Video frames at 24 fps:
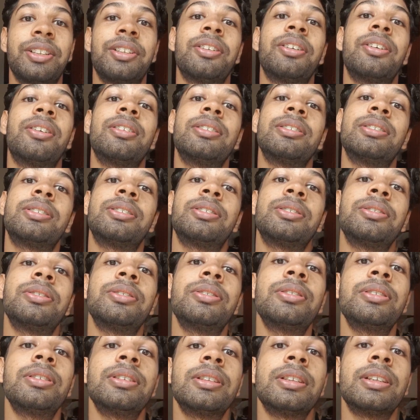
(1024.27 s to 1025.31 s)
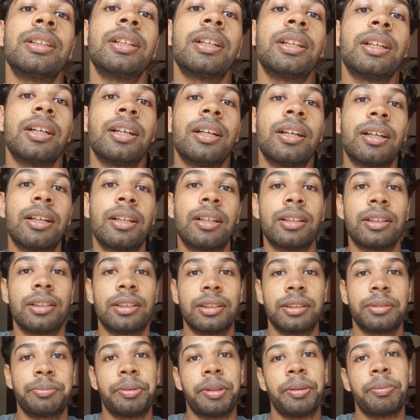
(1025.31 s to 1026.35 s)
also
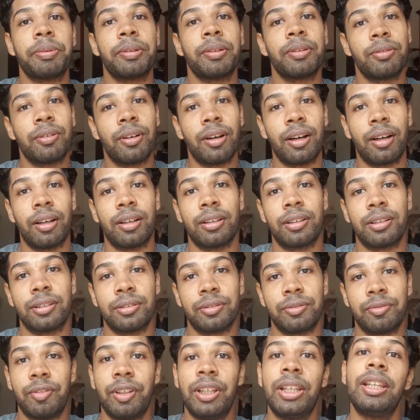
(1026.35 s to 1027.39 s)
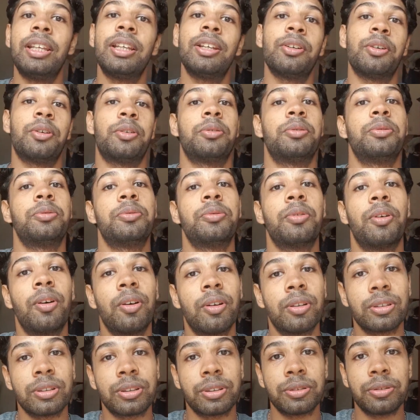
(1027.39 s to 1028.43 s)
people who are willing or who
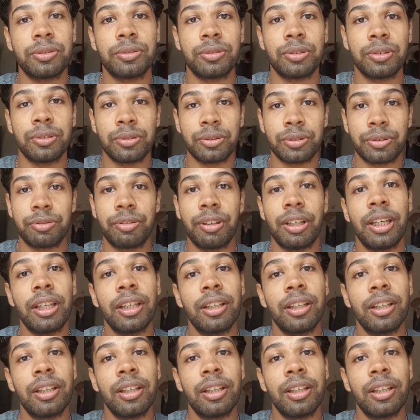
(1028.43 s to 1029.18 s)
want to lose weight,